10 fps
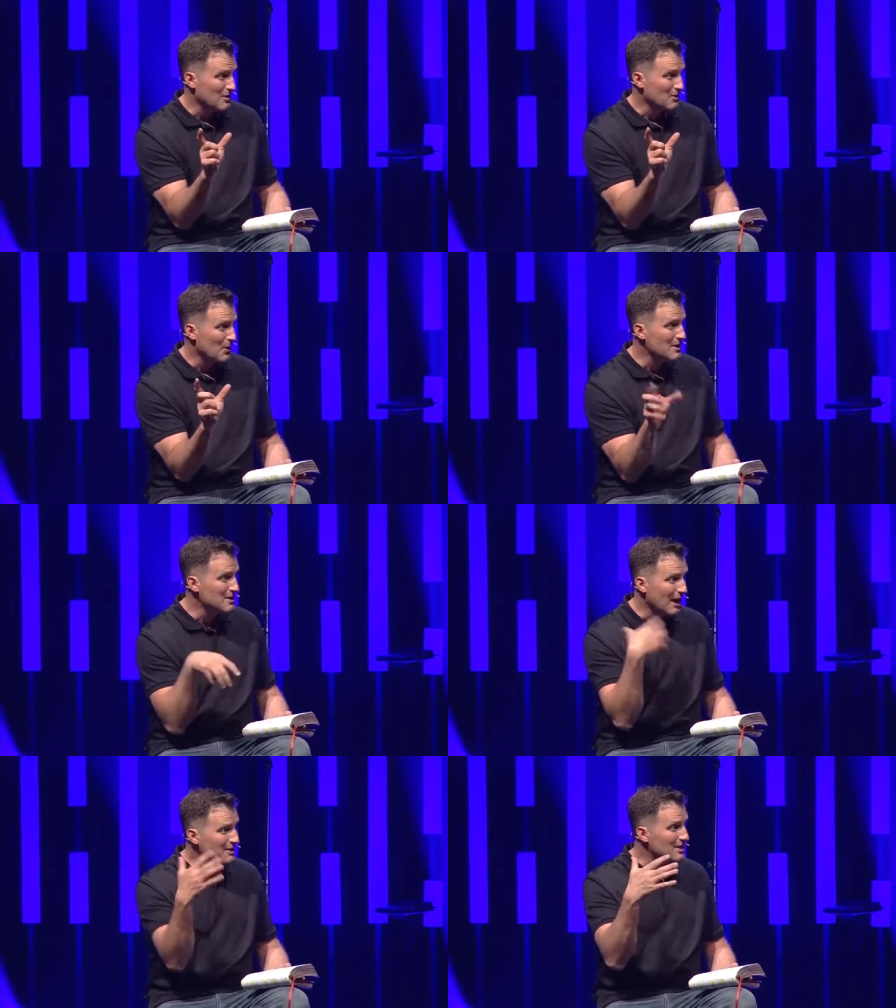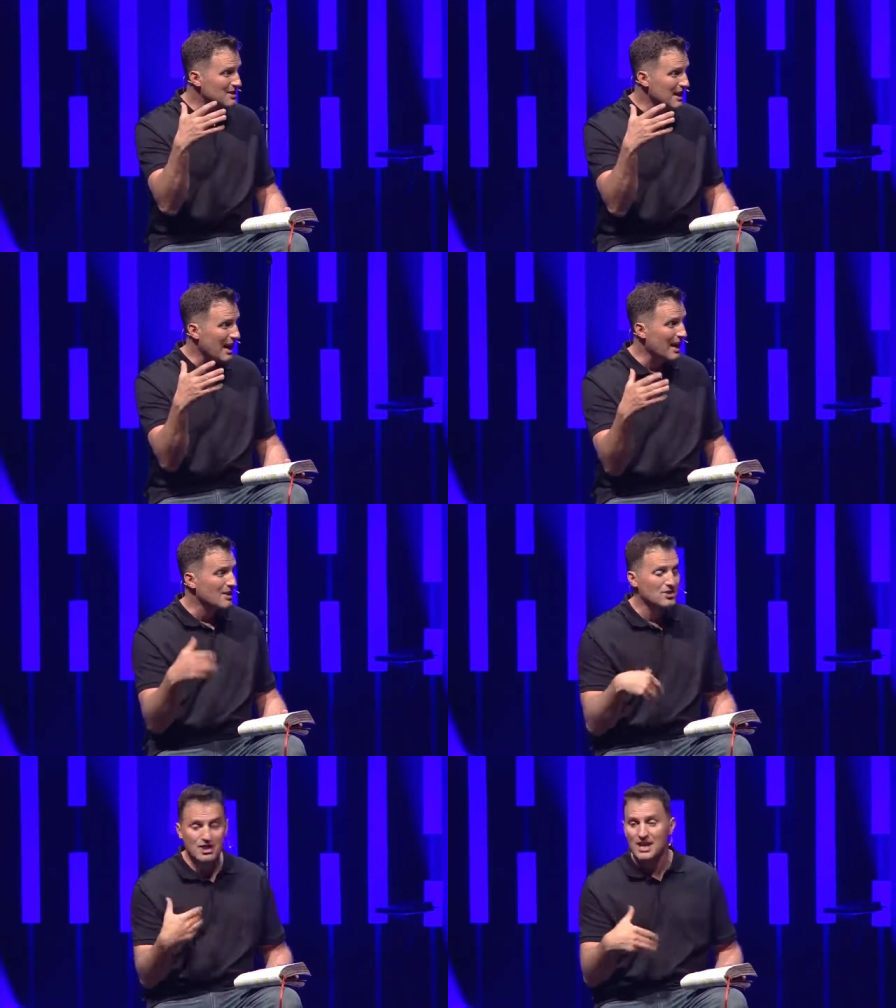So he's not just
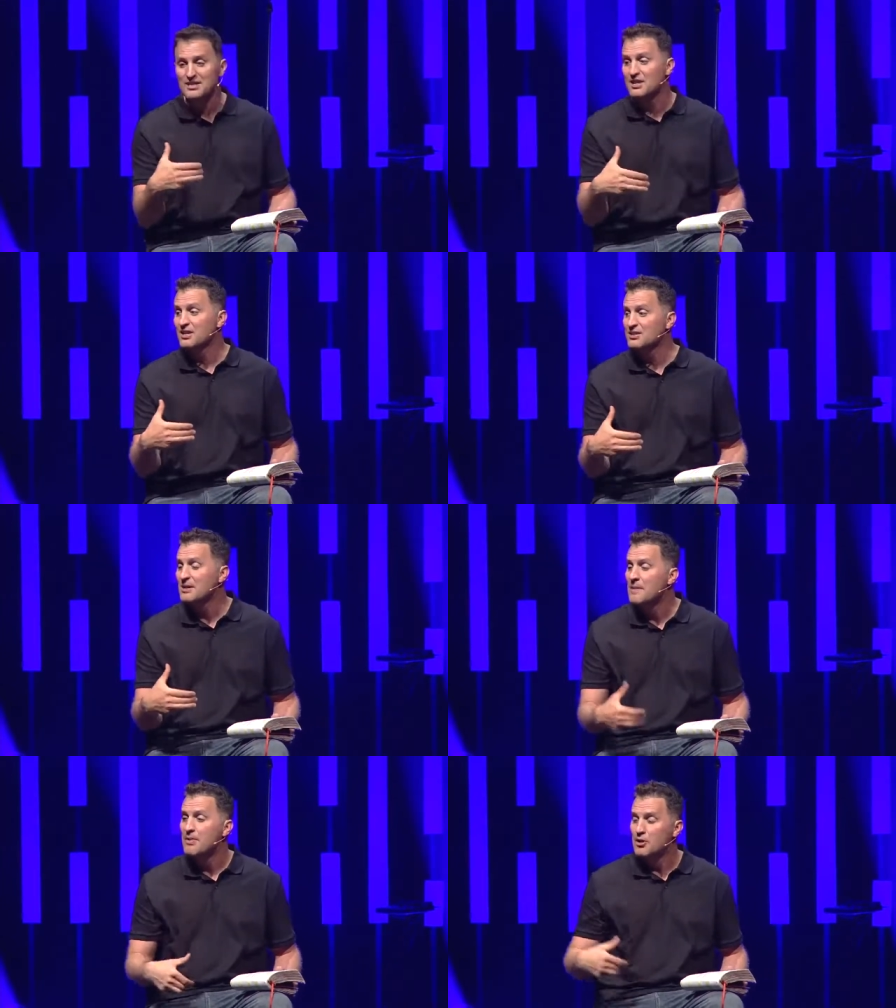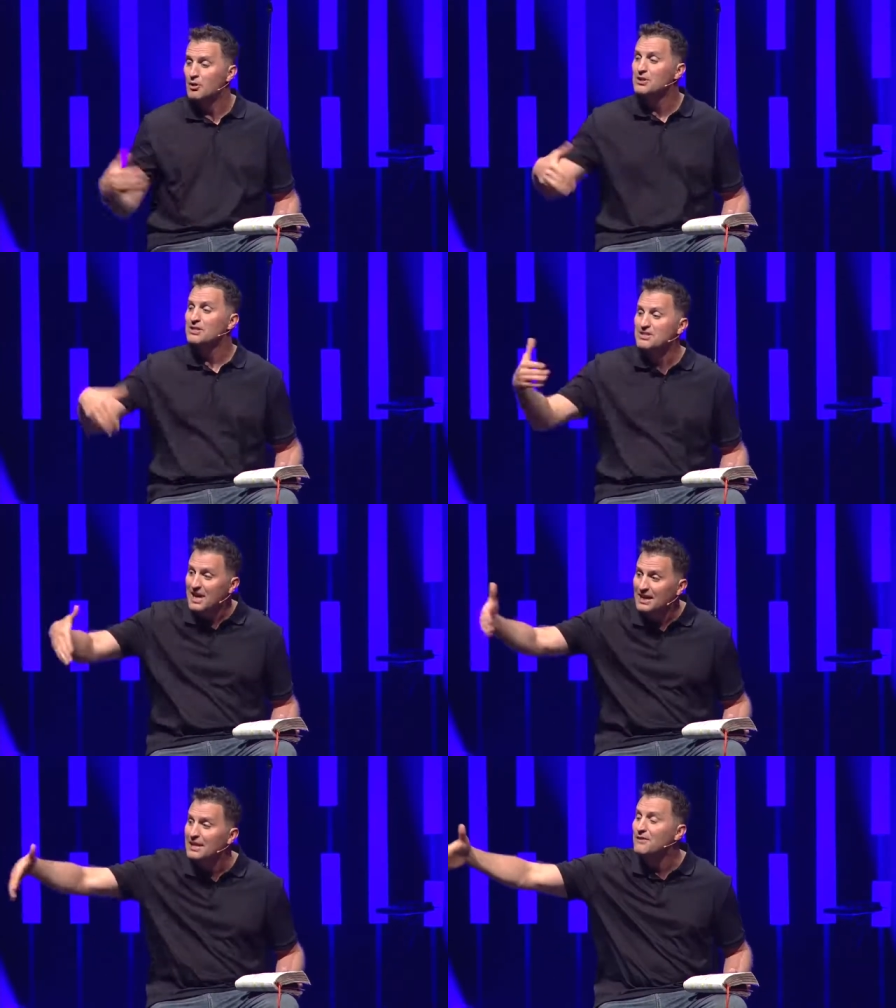saying, Jesus, you're
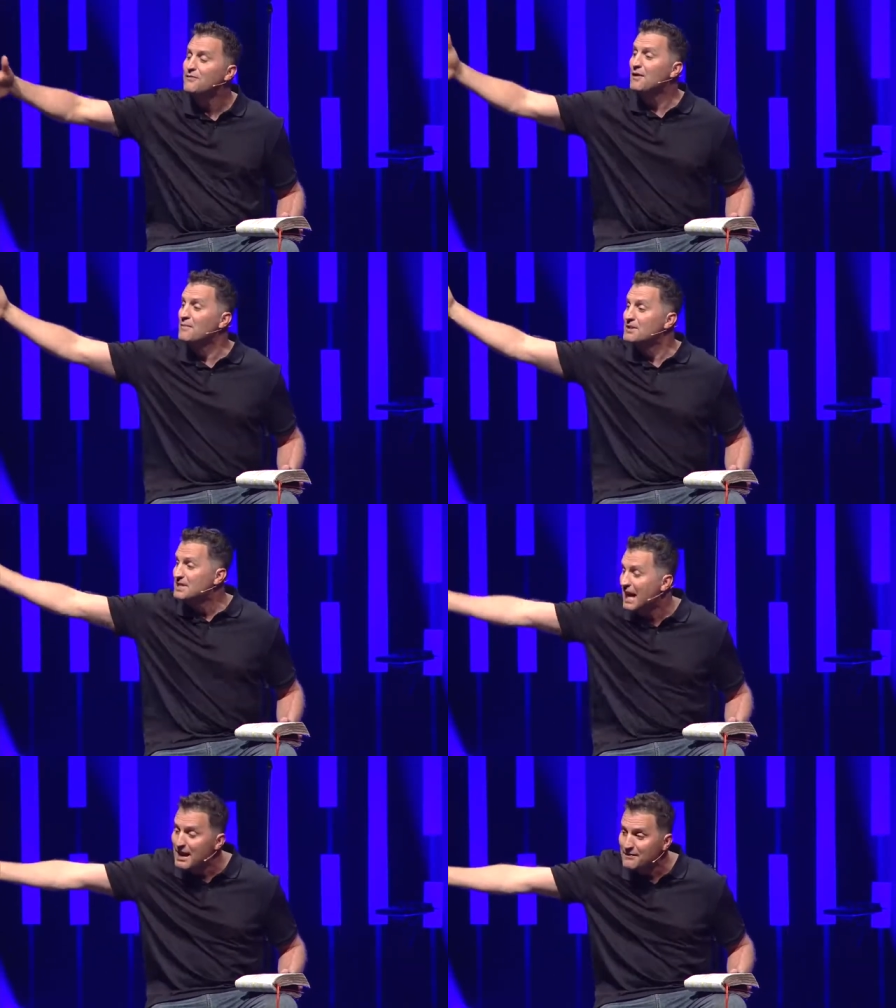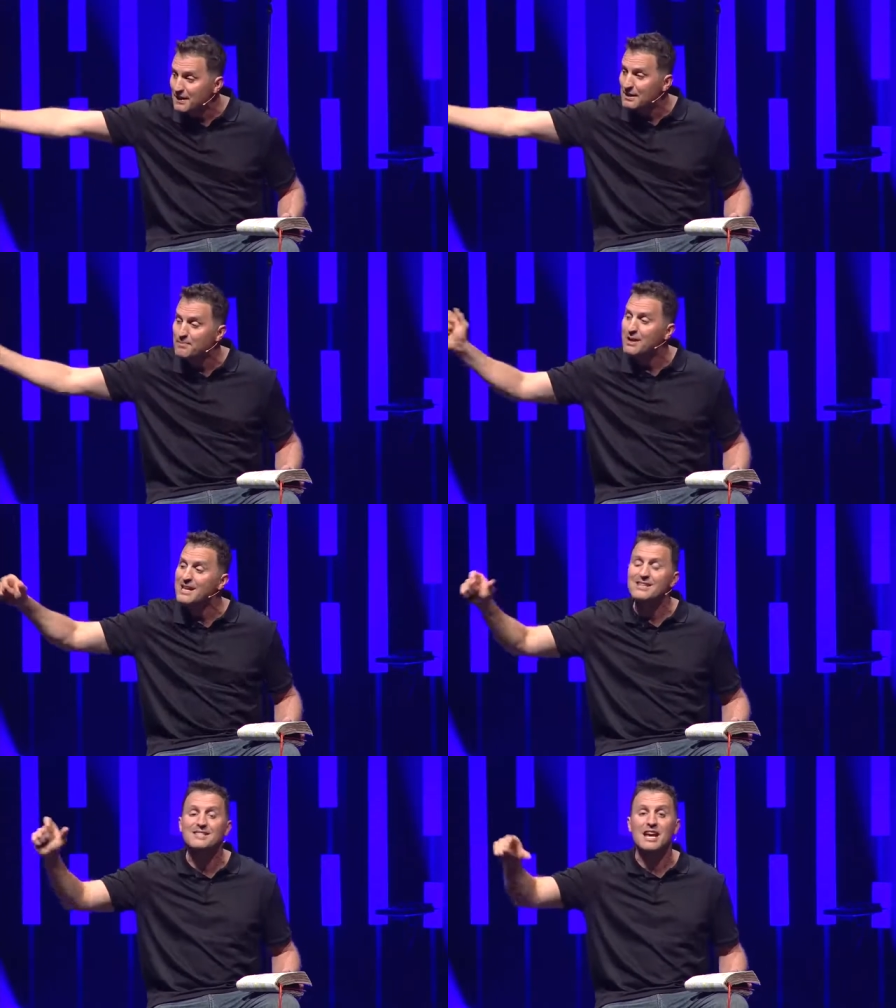descended from David, but
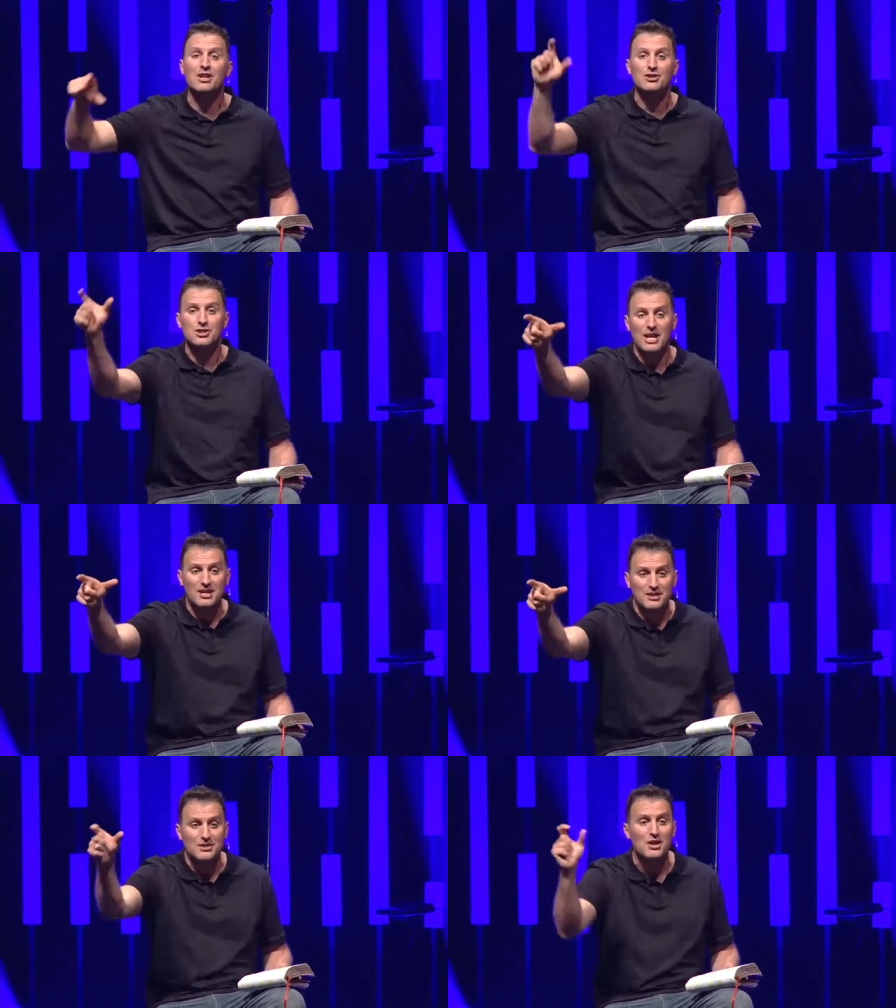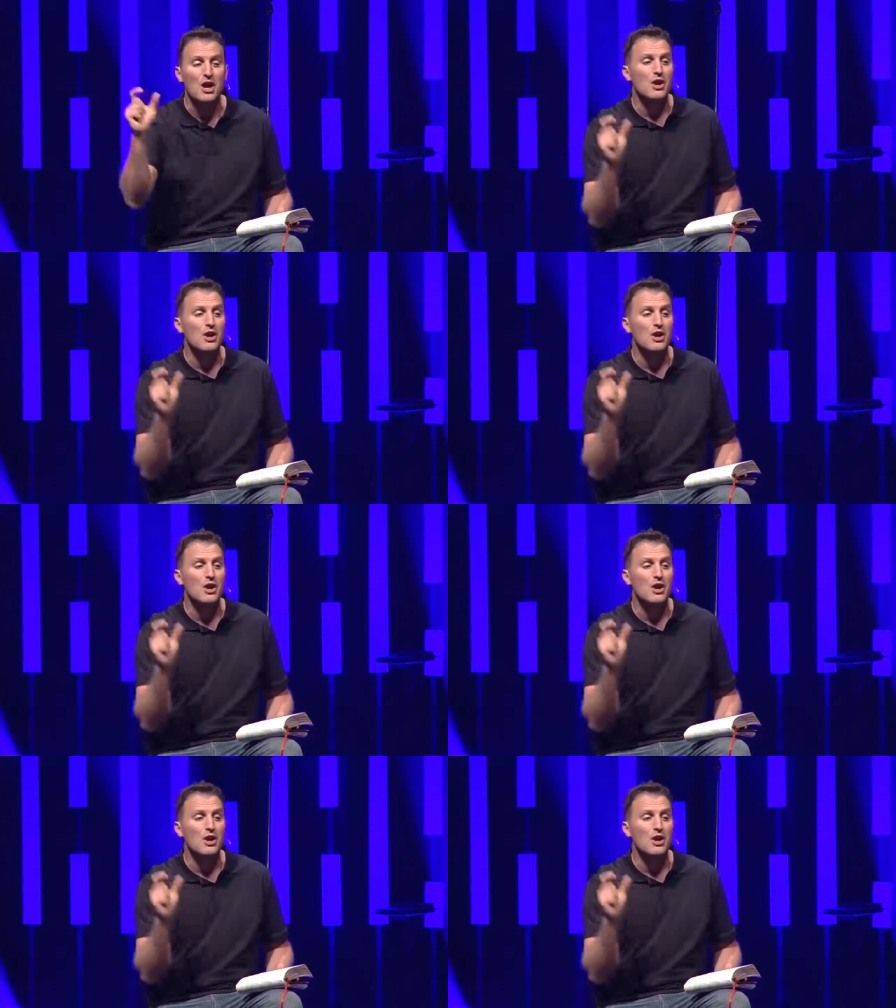he's saying, Jesus,